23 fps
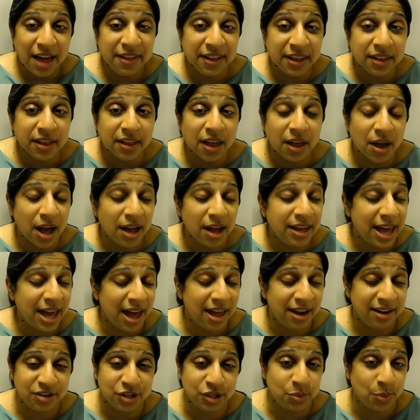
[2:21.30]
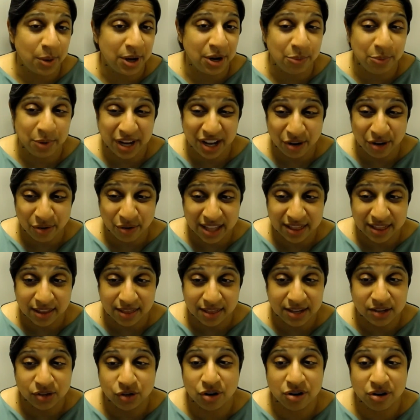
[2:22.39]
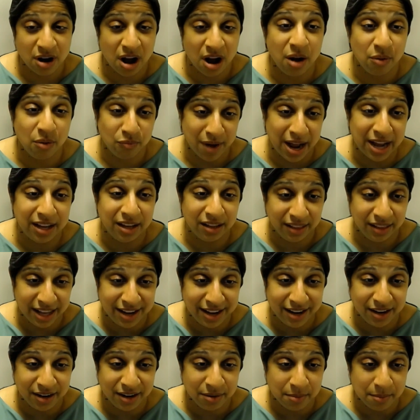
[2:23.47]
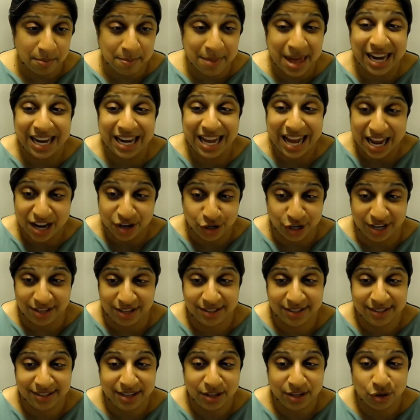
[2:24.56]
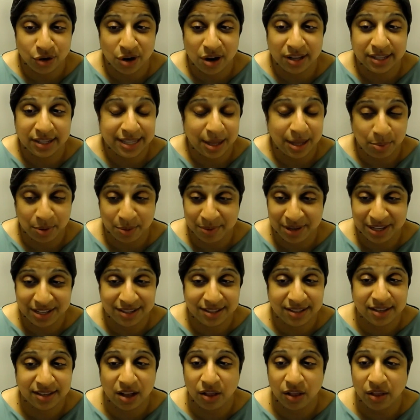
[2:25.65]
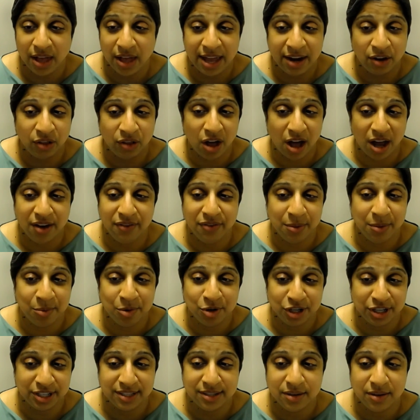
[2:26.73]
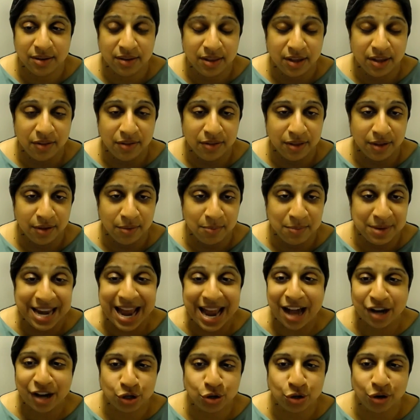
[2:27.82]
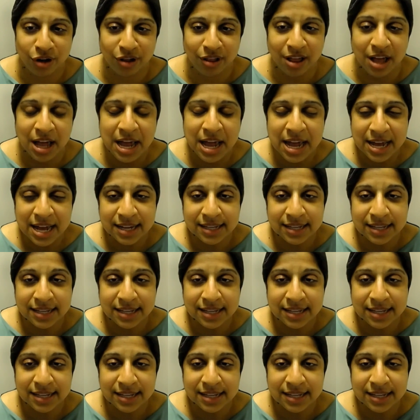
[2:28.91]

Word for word: I think, again, just want to reiterate that these are not regulated medications. These are all supplements, and a lot of them are just the, the natural